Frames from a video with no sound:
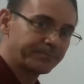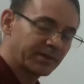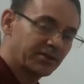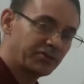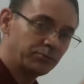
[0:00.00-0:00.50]

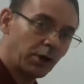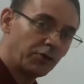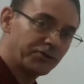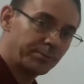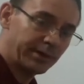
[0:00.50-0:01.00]
because you
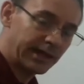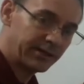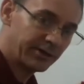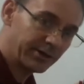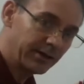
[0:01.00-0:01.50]
multiply
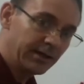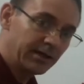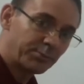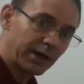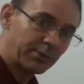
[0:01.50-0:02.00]
your
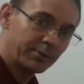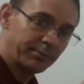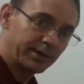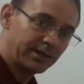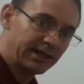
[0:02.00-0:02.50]

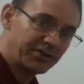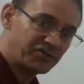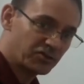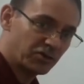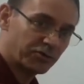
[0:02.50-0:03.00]
probability as
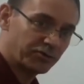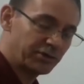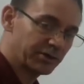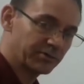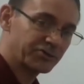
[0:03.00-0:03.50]
you go through
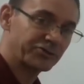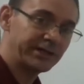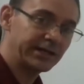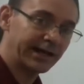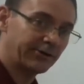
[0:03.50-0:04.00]
your tree
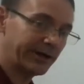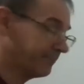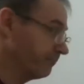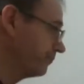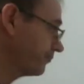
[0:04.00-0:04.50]
diagram.